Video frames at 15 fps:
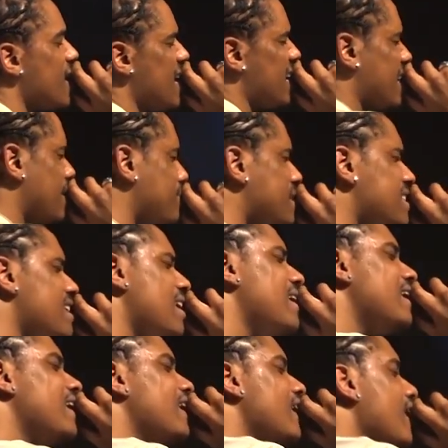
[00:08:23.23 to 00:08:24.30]
I'm still in
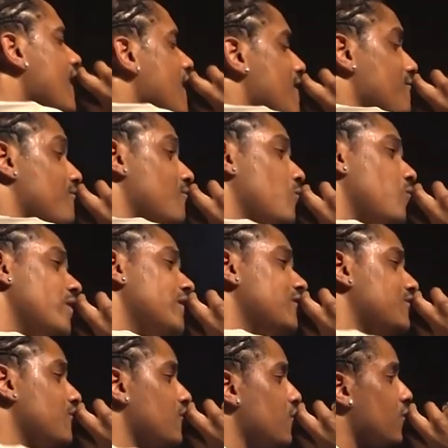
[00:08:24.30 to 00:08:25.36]
love with
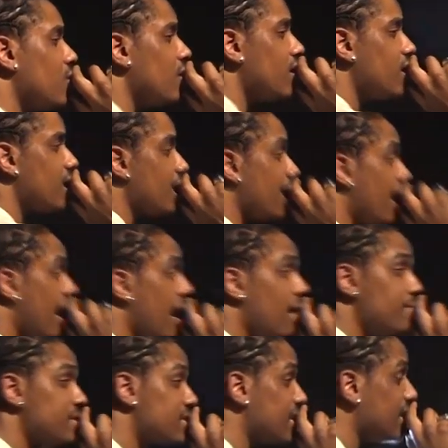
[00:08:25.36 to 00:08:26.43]
you. I'm
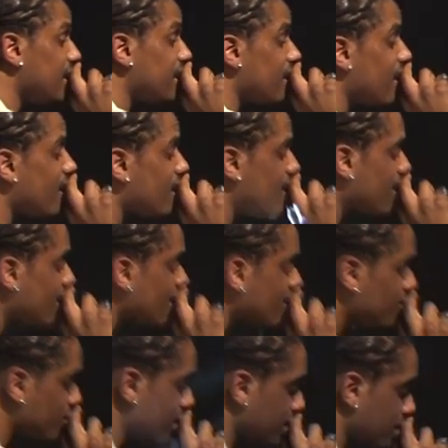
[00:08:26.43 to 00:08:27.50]
still in love
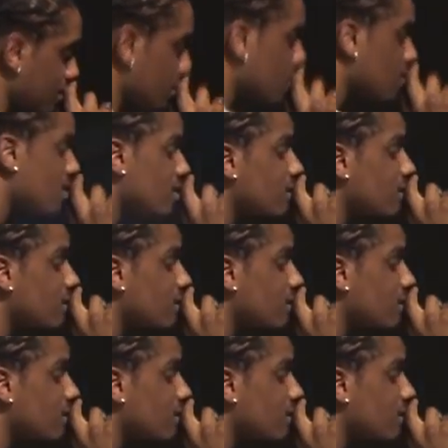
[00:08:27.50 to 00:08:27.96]
with you.